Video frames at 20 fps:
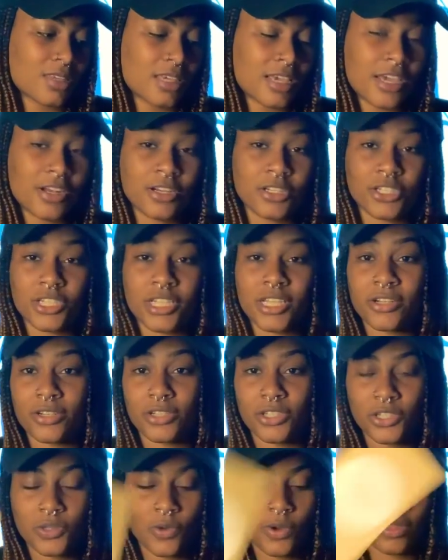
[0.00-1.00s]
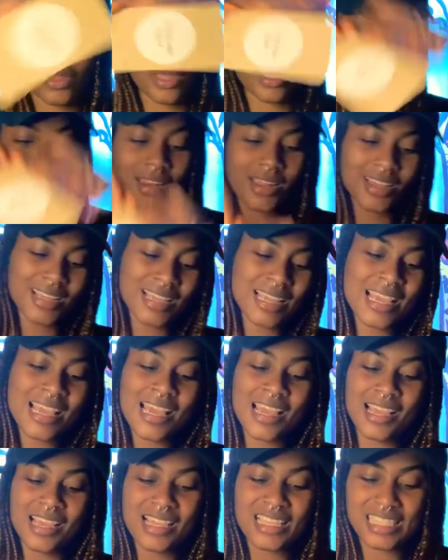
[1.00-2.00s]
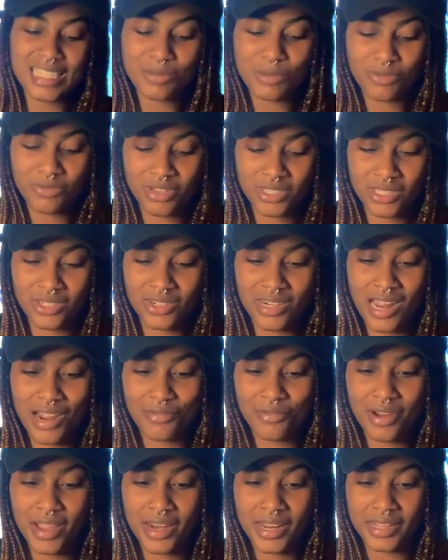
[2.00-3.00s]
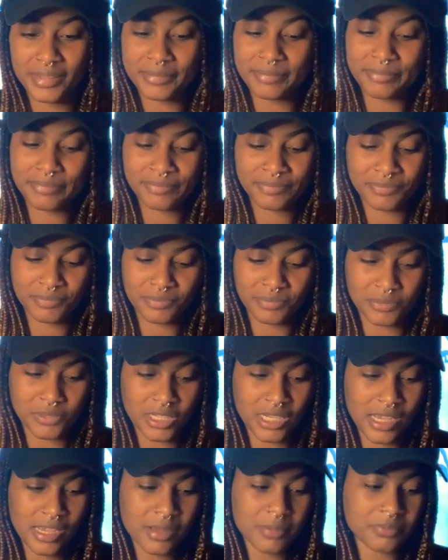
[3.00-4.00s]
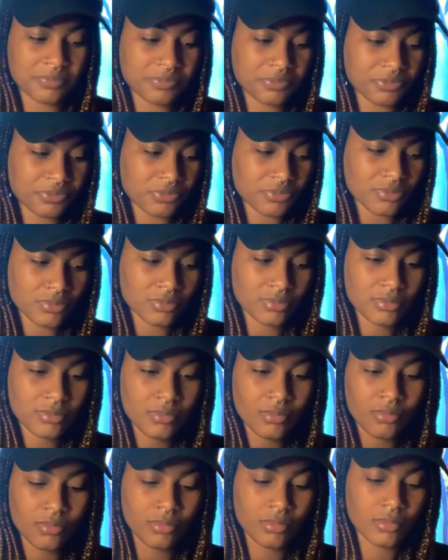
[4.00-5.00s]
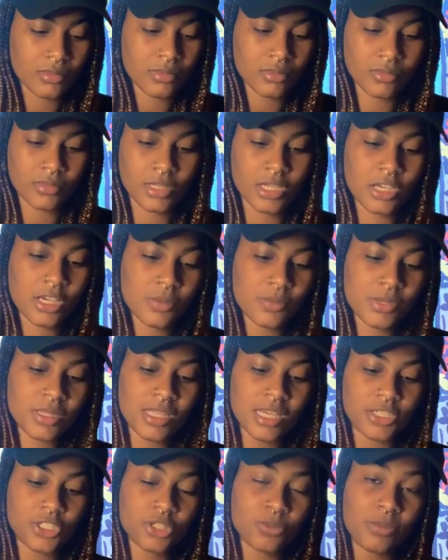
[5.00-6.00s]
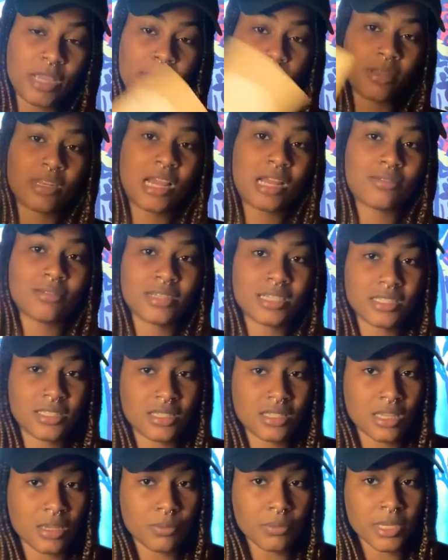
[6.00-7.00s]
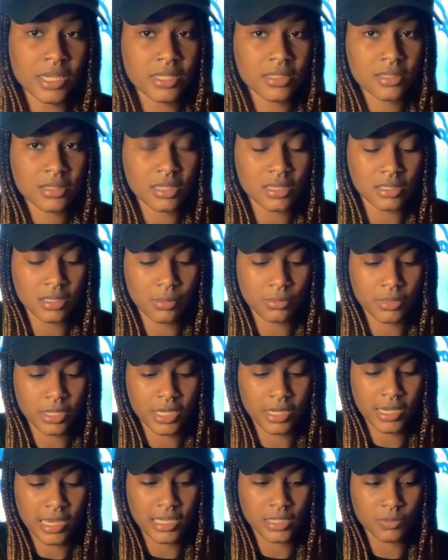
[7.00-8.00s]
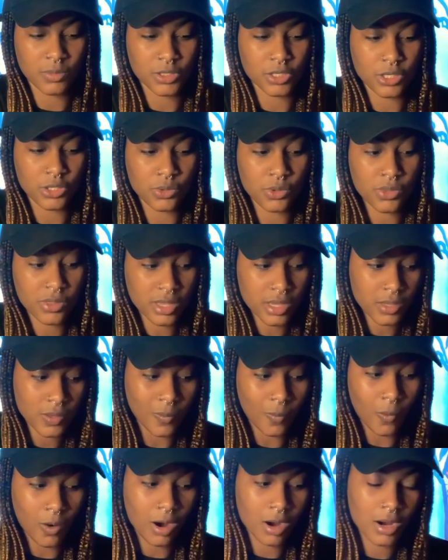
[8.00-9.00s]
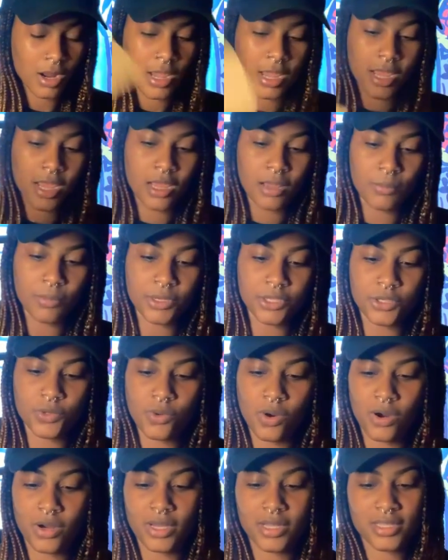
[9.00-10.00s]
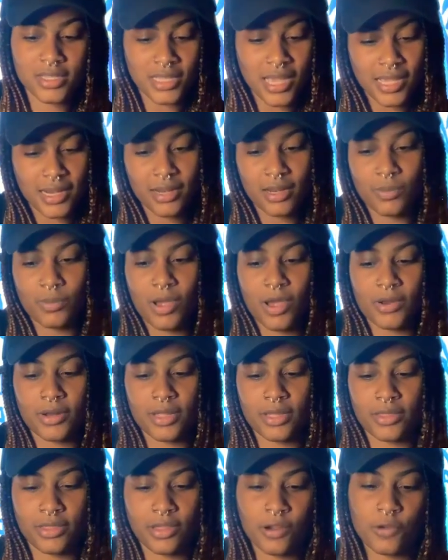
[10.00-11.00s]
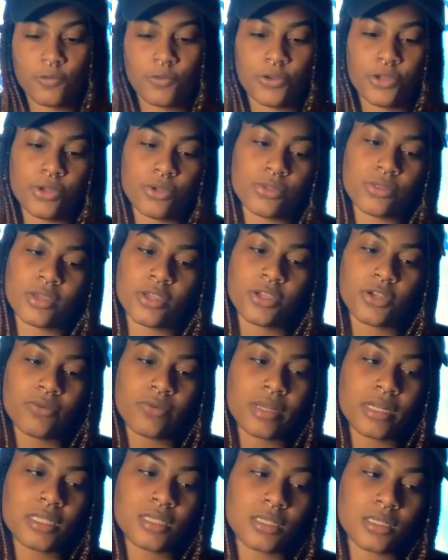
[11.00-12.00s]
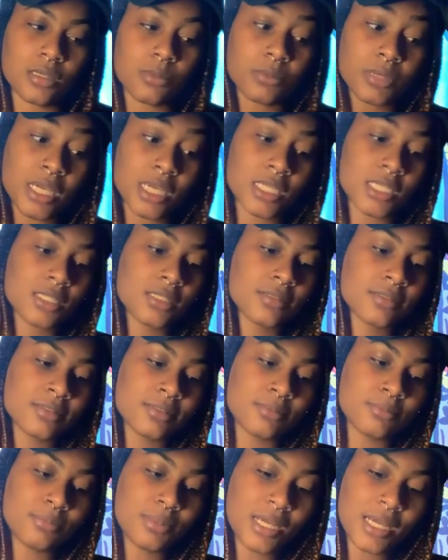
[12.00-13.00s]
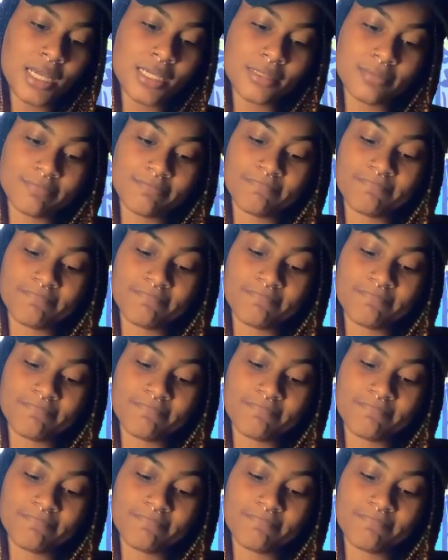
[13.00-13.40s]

energy here is showing that some of us are not ready. Okay. Could be that you're maybe not ready to commit to something as much as you think you are, but you are excited about it, and therefore you think you're ready to commit. But